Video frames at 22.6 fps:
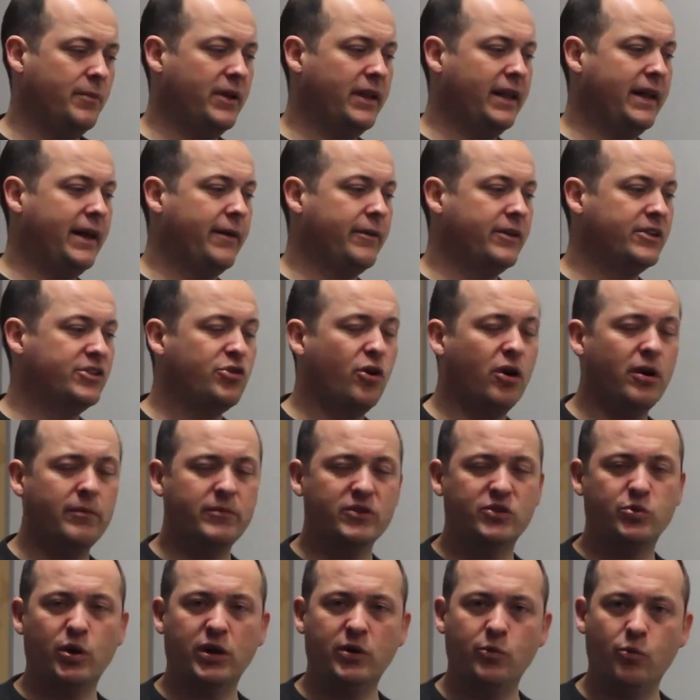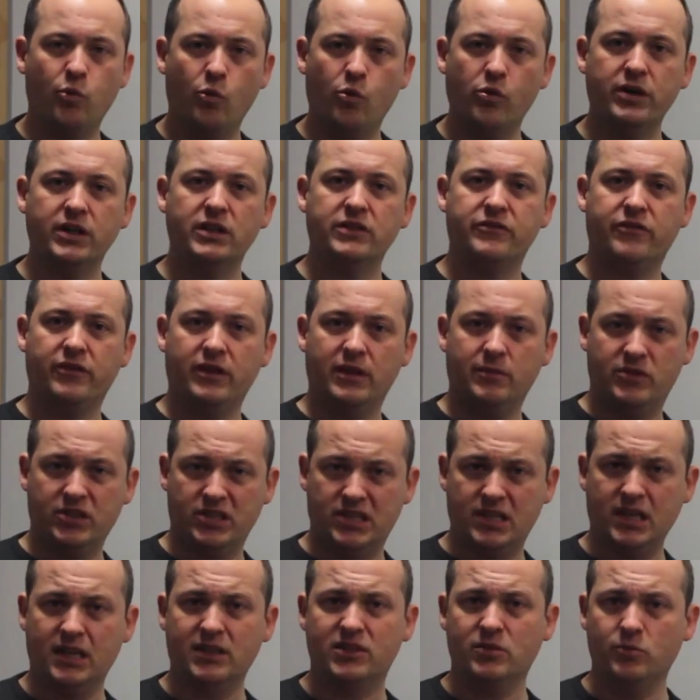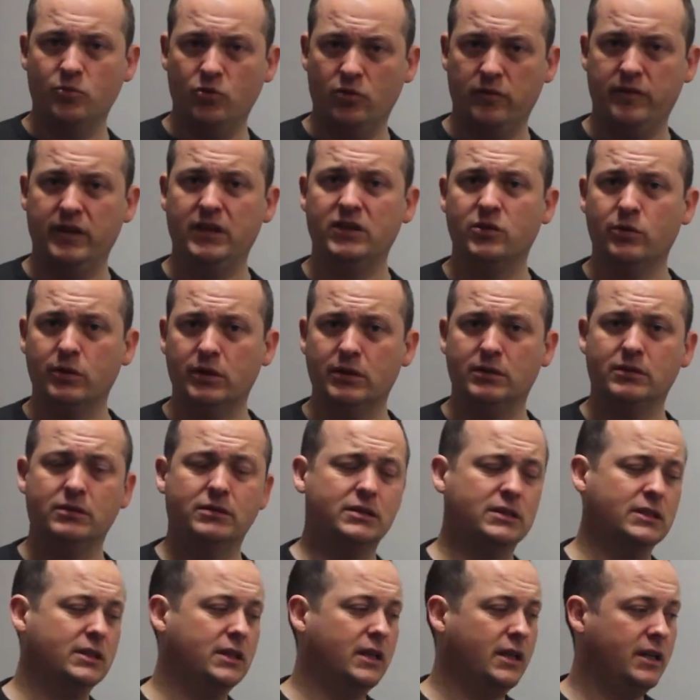allowing time between warnings for them to start to move into it